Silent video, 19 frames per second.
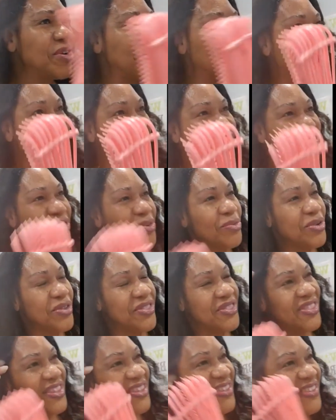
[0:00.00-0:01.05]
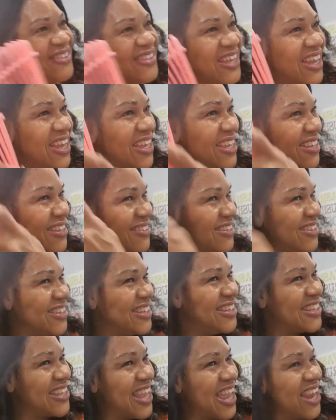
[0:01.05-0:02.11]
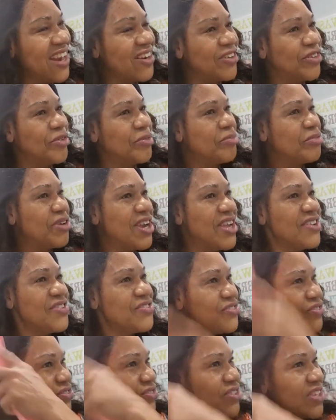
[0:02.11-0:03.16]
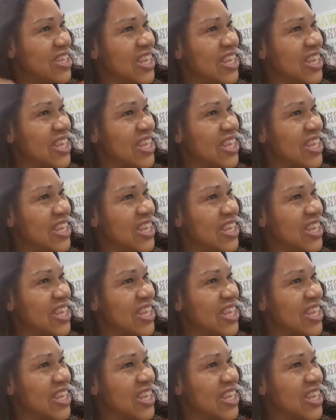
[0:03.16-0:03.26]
brush it with this Easy Detangler brush.